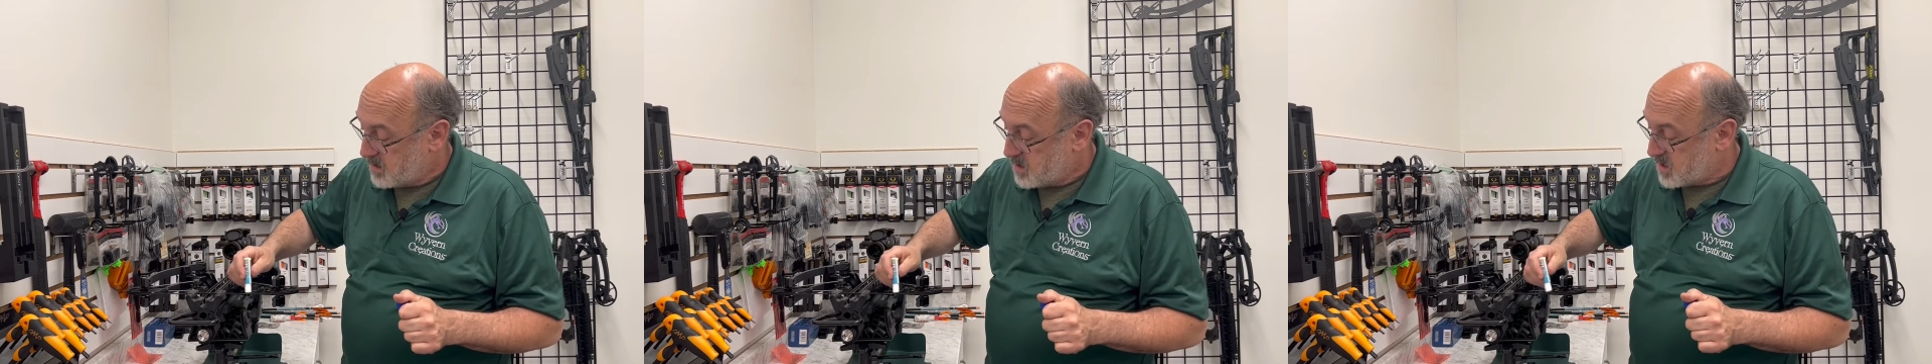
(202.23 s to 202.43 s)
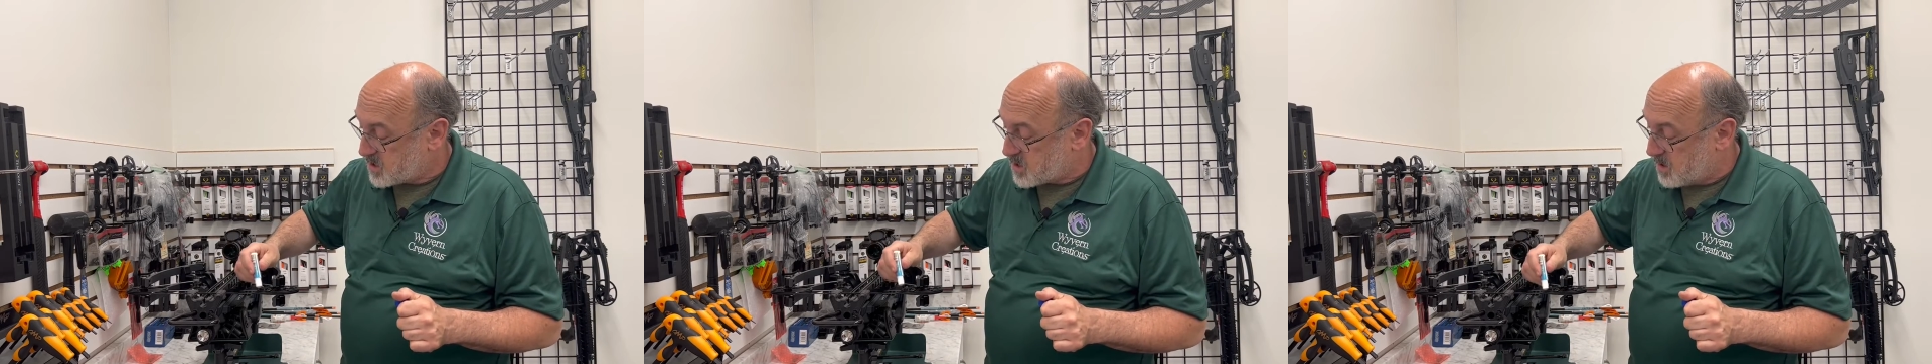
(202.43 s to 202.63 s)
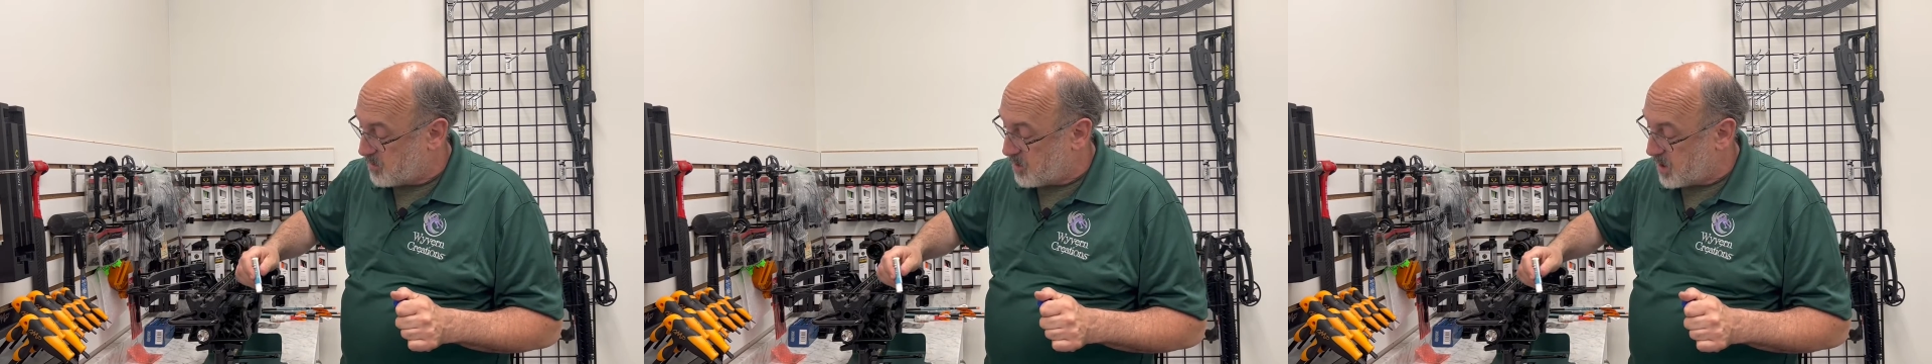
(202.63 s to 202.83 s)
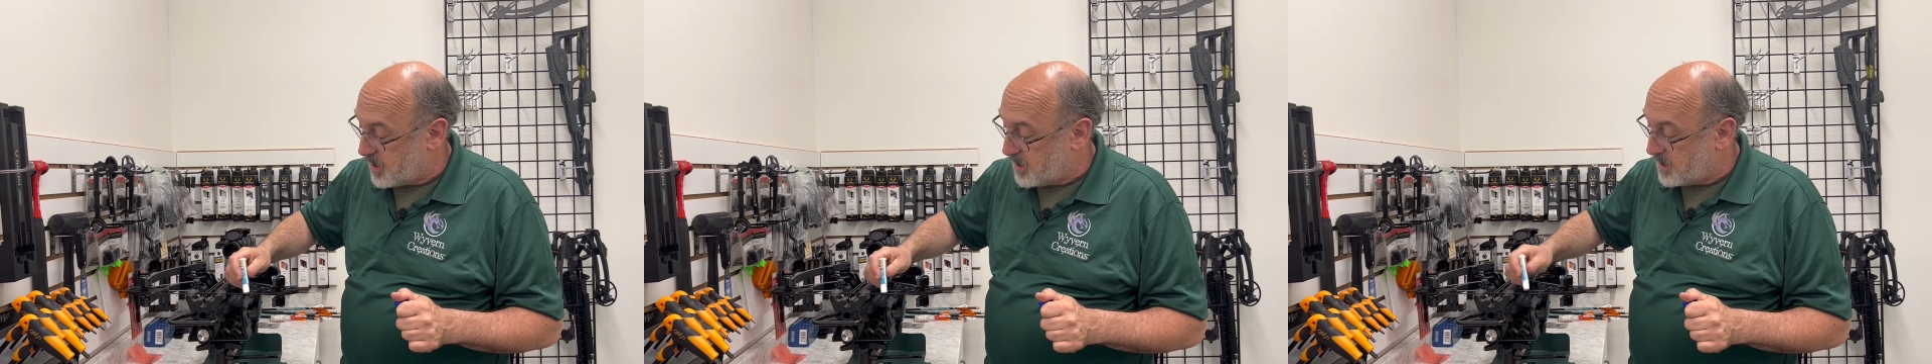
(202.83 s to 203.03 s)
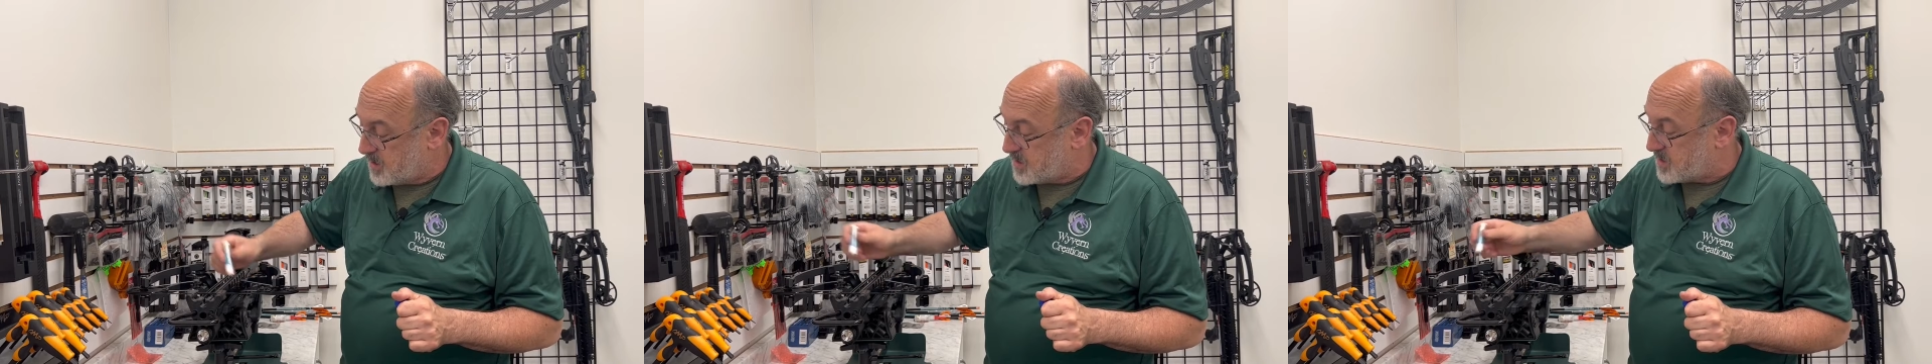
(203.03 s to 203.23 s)
Just on where
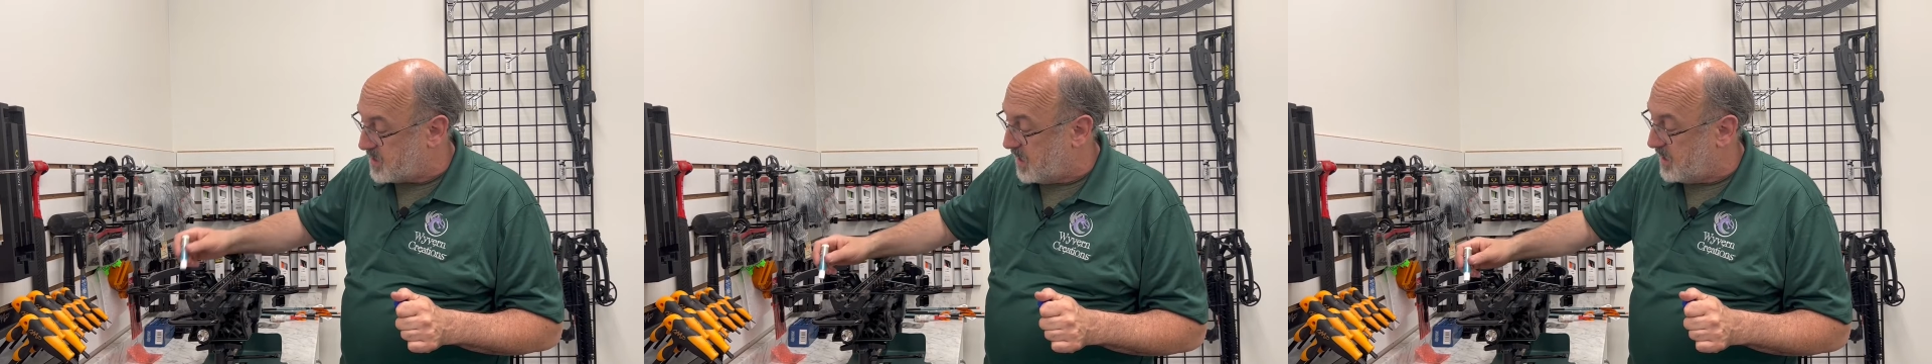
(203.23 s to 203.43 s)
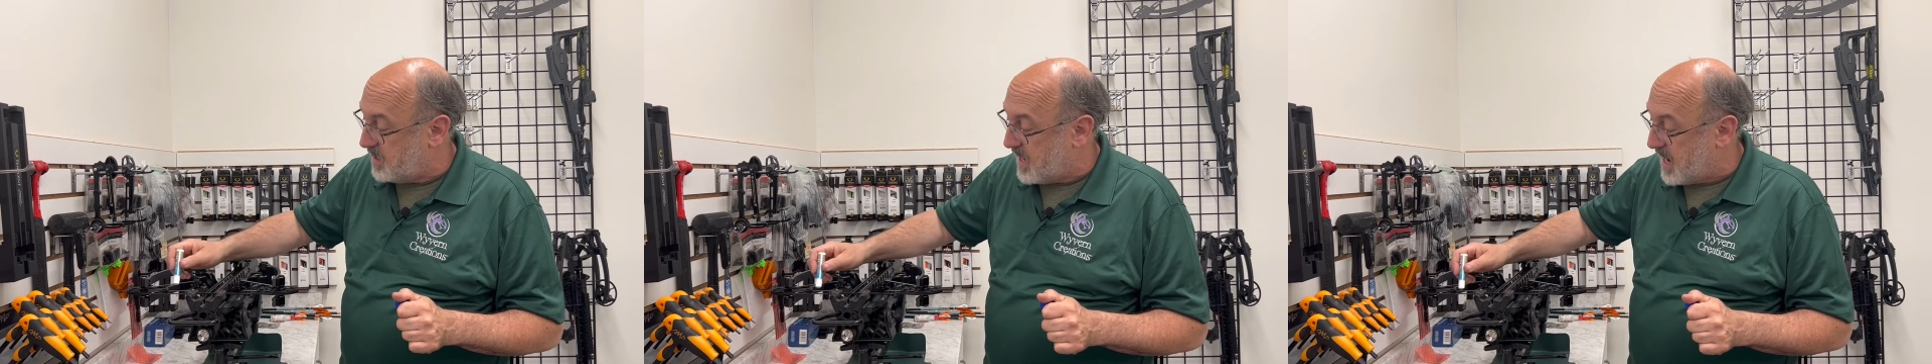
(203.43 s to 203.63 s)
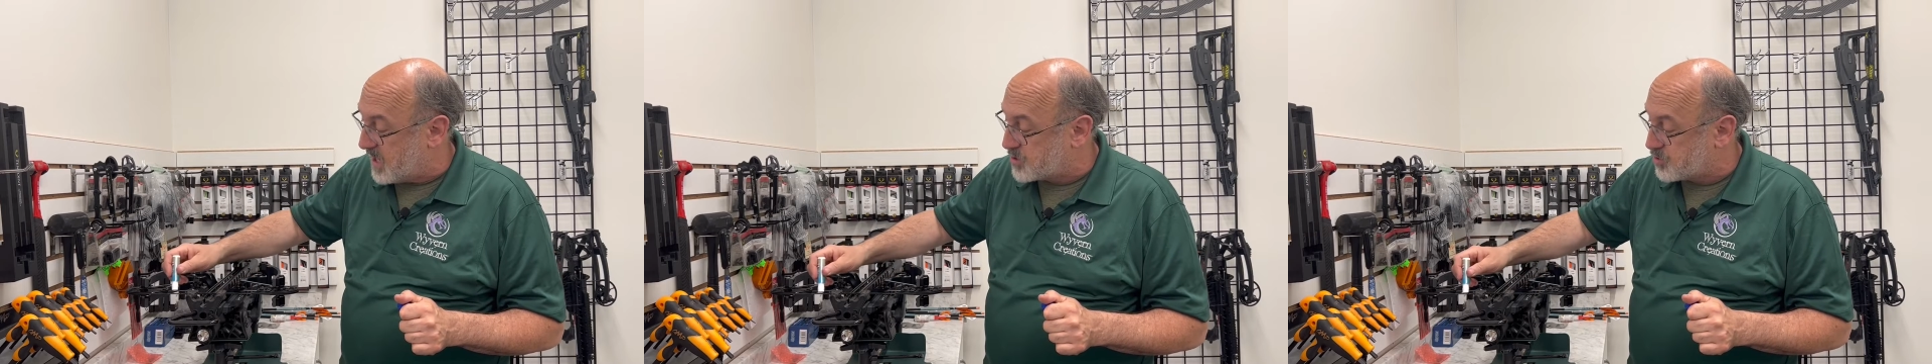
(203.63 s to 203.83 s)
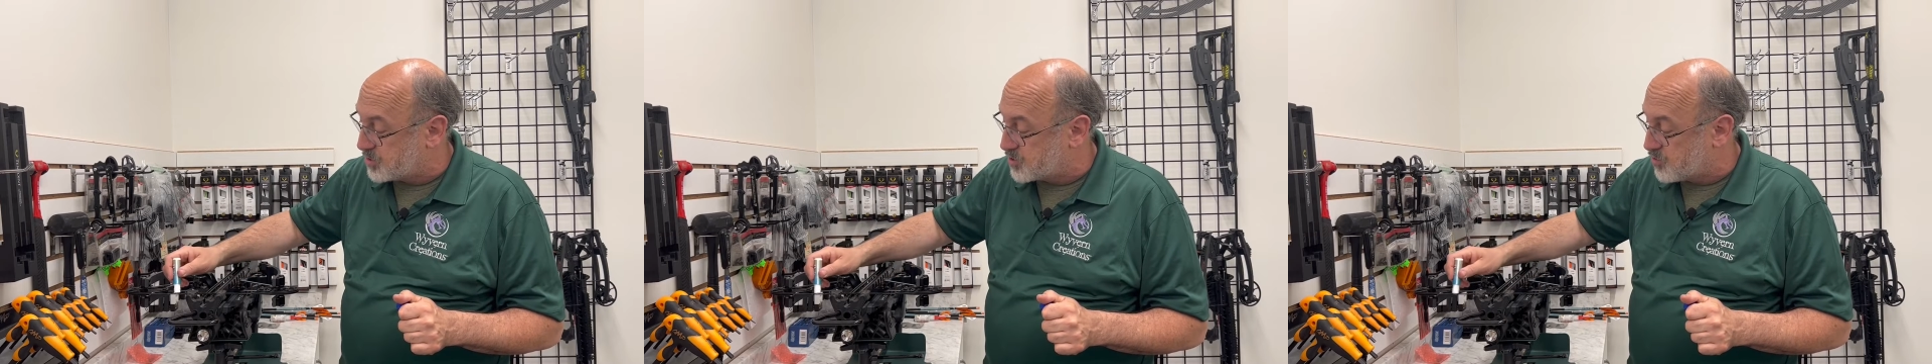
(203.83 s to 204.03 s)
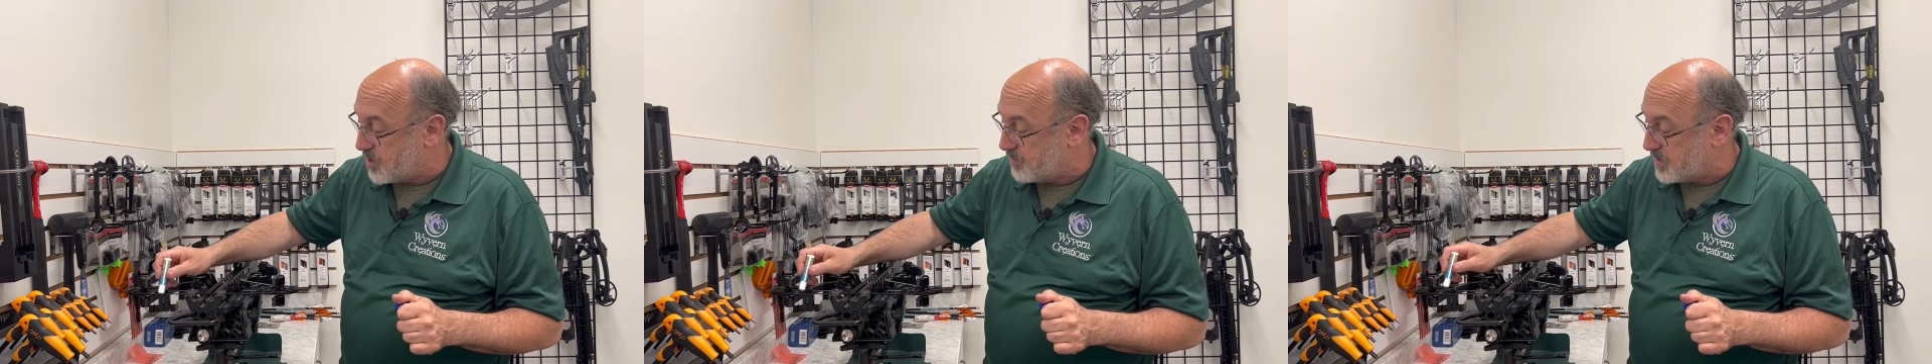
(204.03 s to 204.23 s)
you can see the
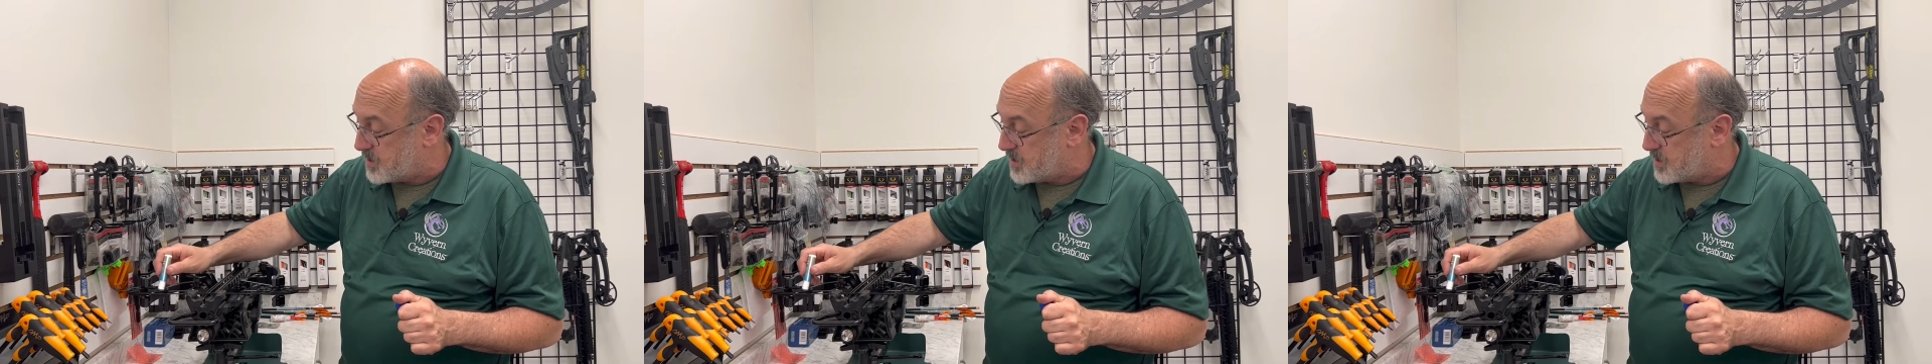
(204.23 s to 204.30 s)
actual string